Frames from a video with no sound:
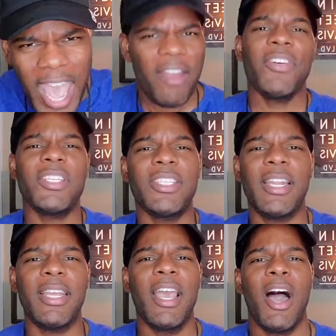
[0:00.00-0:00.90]
every
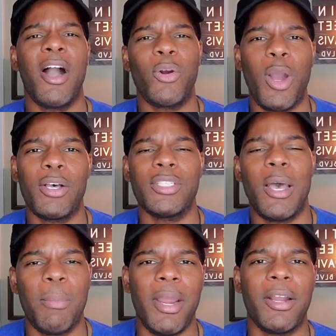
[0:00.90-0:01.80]
city across
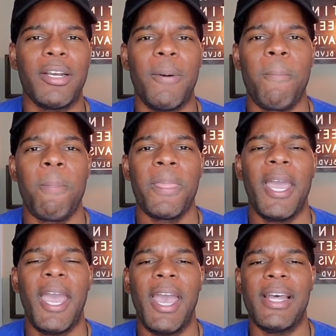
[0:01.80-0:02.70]
America.
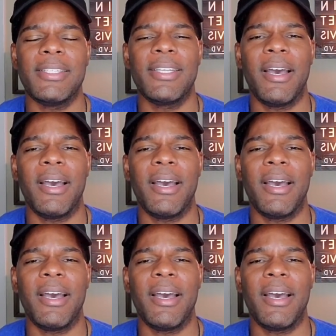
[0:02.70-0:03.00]
And